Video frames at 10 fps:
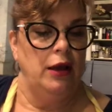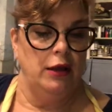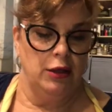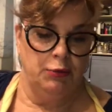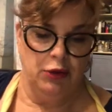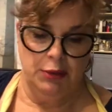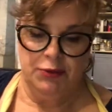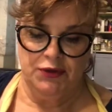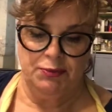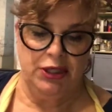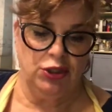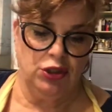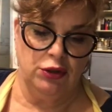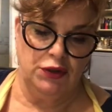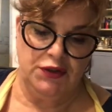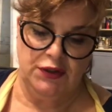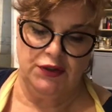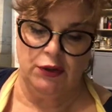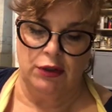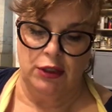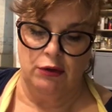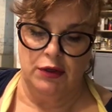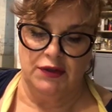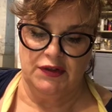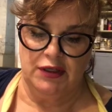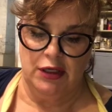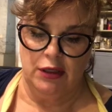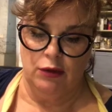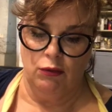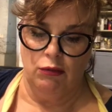I'm going to pull up those pictures so that you can see